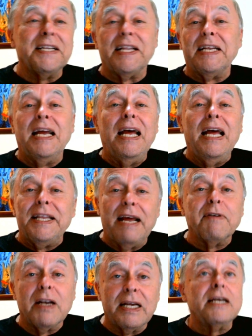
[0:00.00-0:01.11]
and they
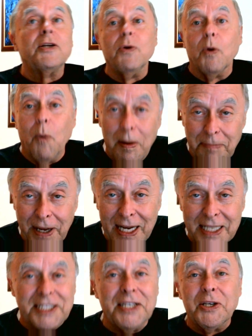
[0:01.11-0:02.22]
have a link to a web
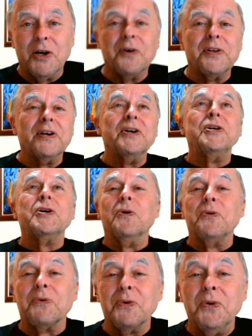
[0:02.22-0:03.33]
page, and you go there and you
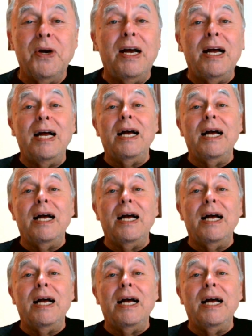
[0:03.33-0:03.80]
go through